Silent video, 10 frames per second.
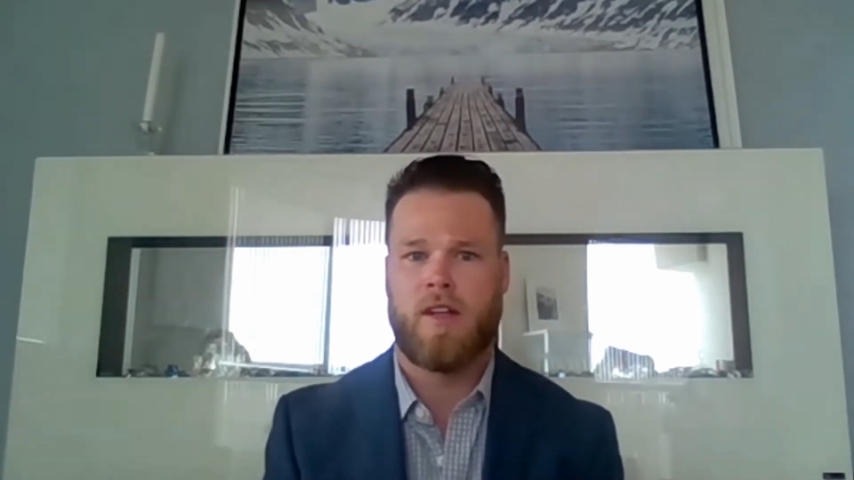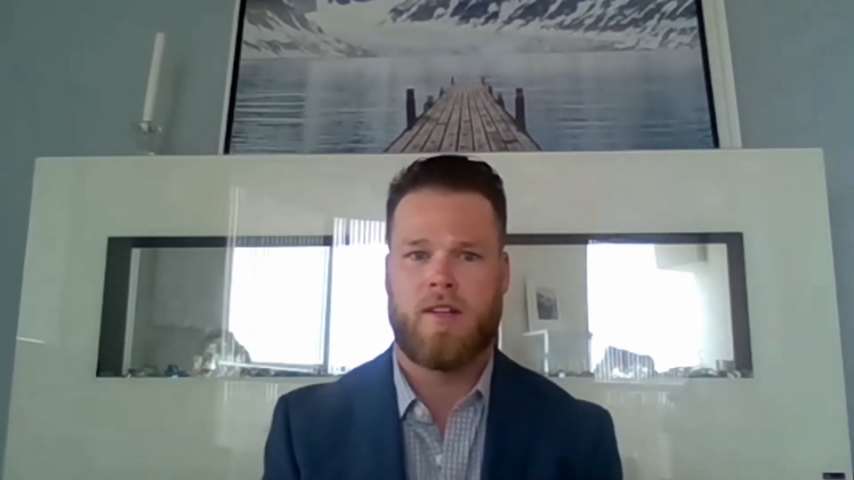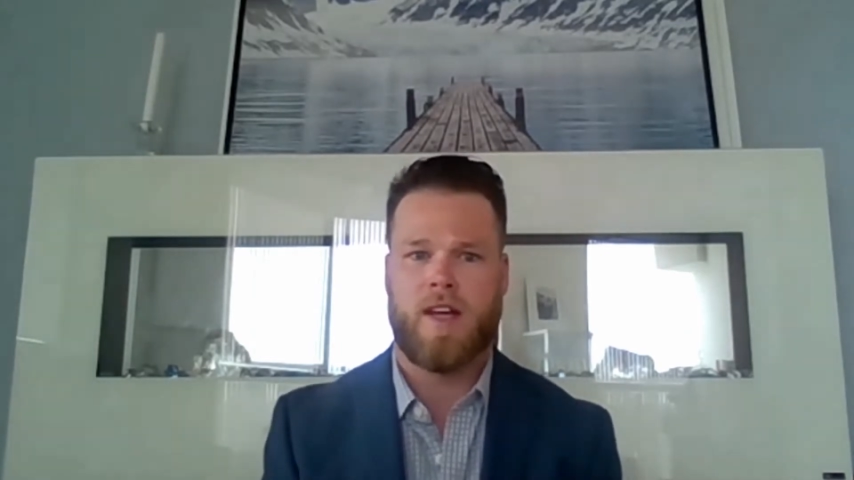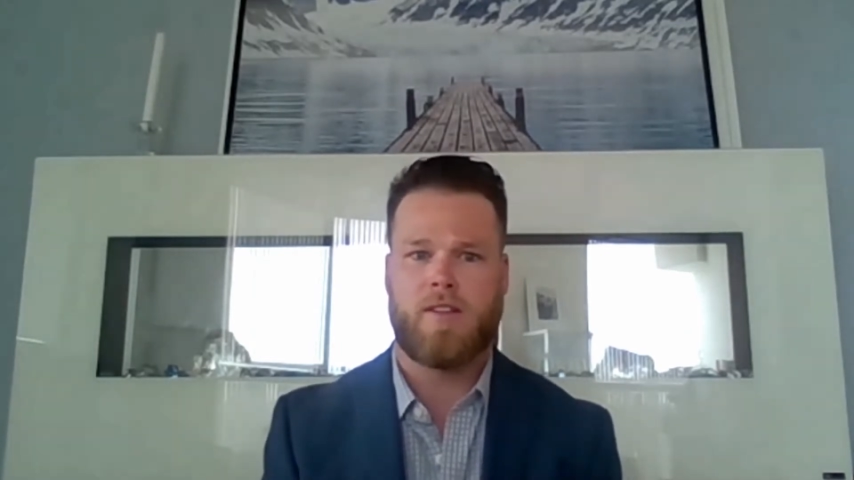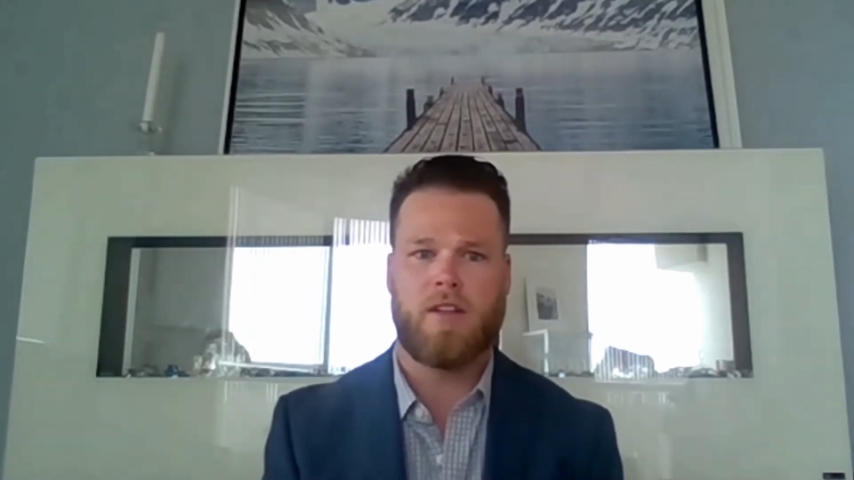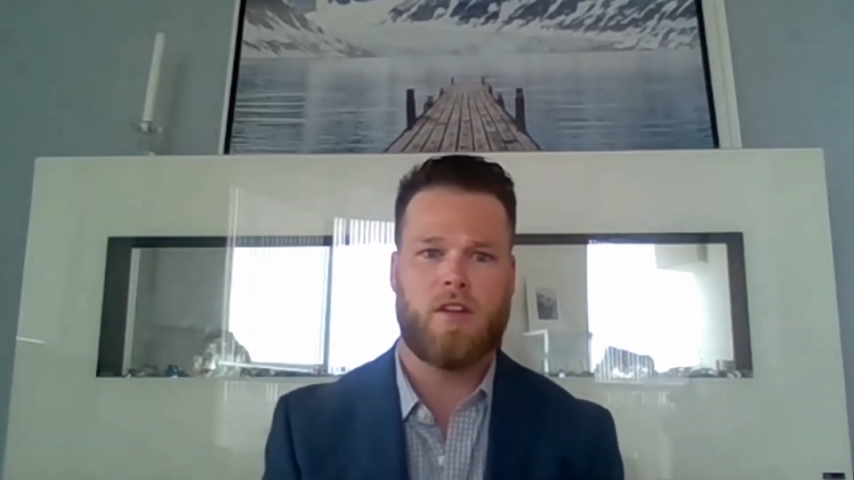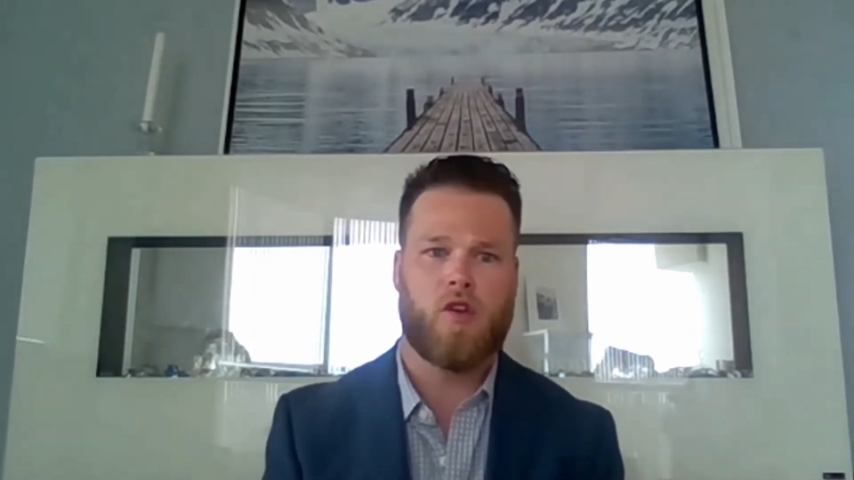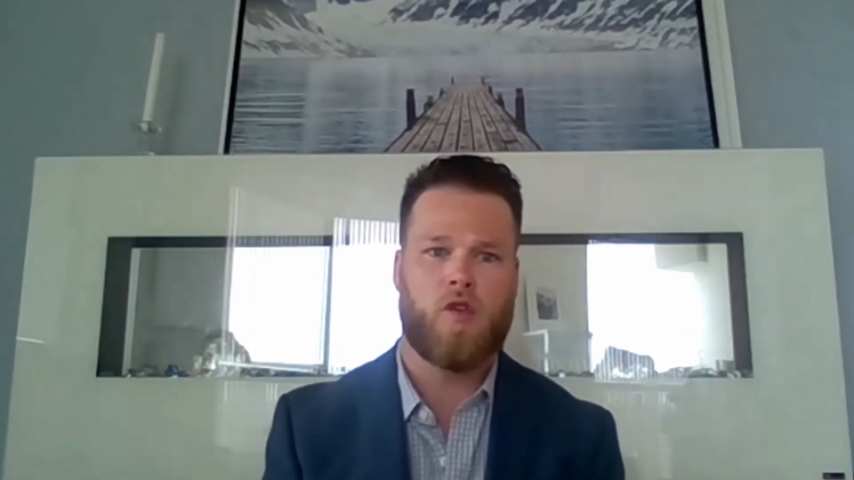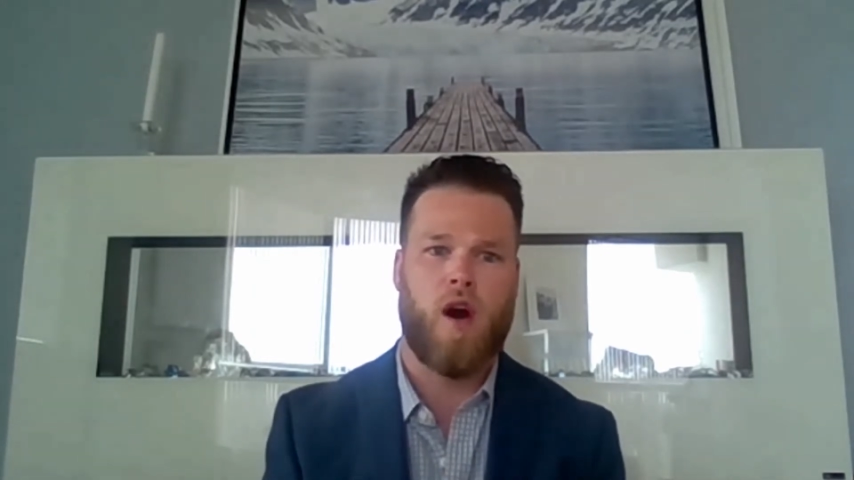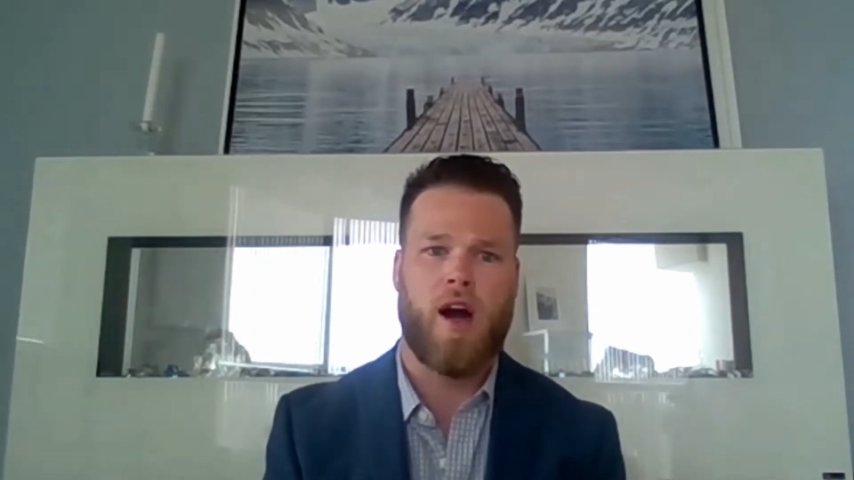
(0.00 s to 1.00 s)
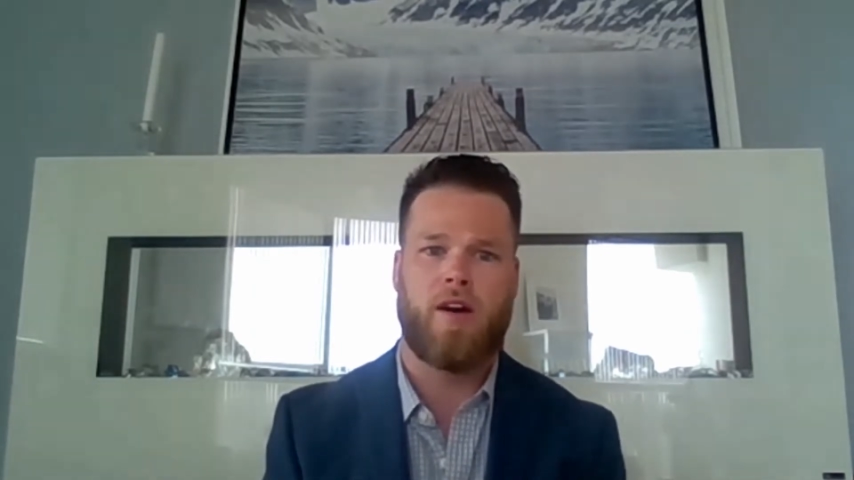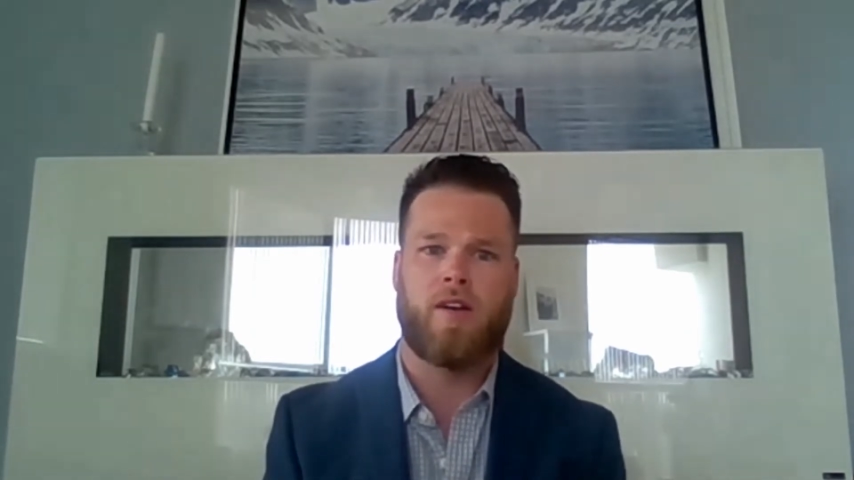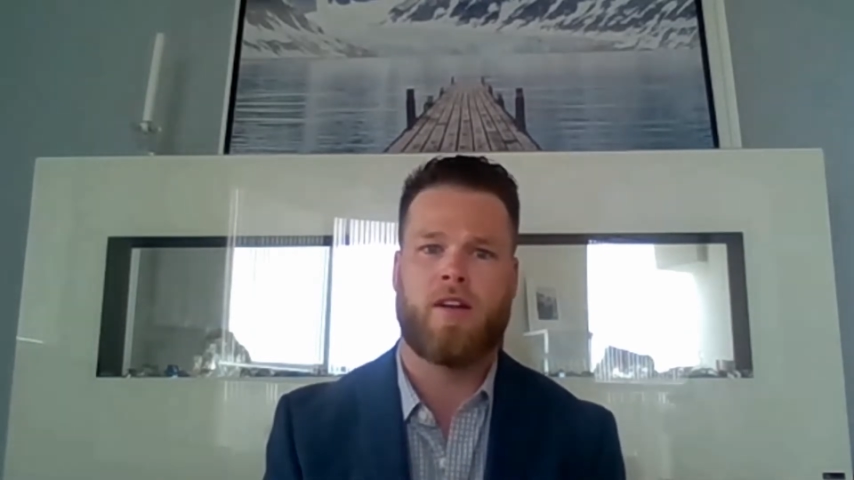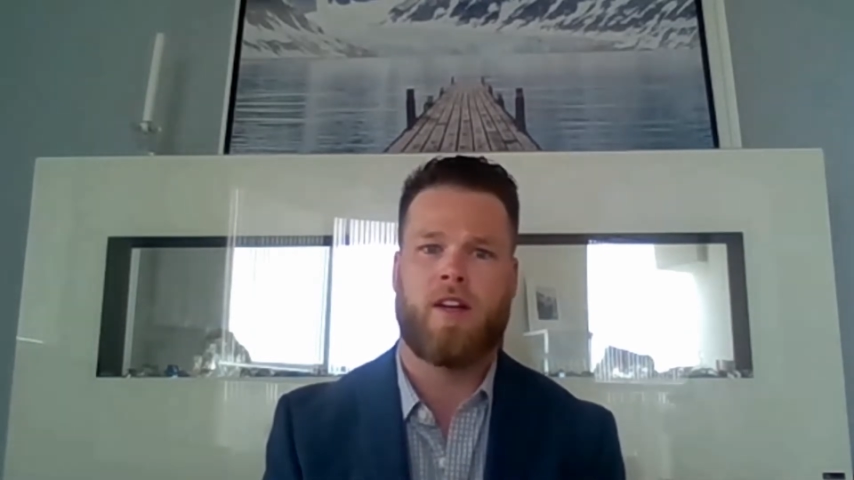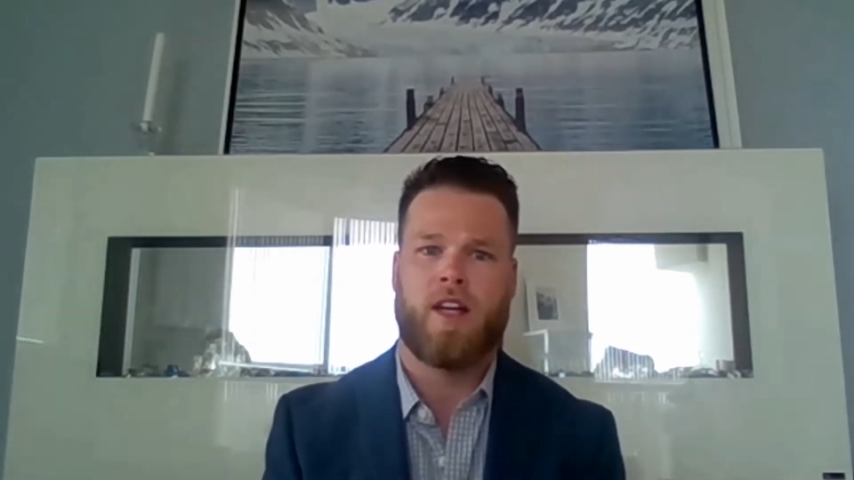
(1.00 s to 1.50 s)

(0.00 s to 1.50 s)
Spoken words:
Dentallook acquired